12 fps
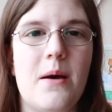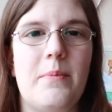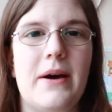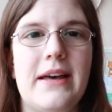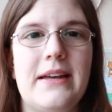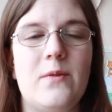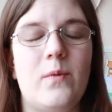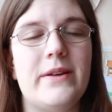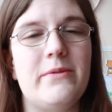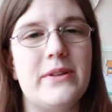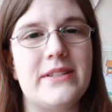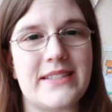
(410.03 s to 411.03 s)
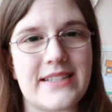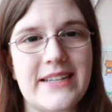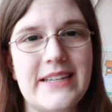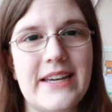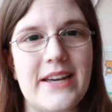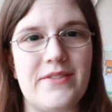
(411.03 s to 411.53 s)
But we will
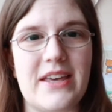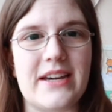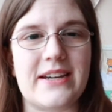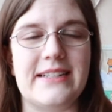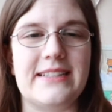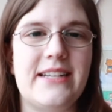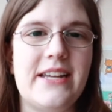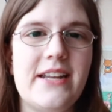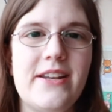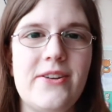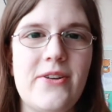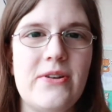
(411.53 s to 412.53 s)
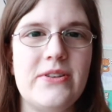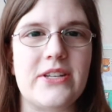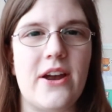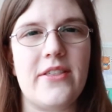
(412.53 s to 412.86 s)
see if that continues.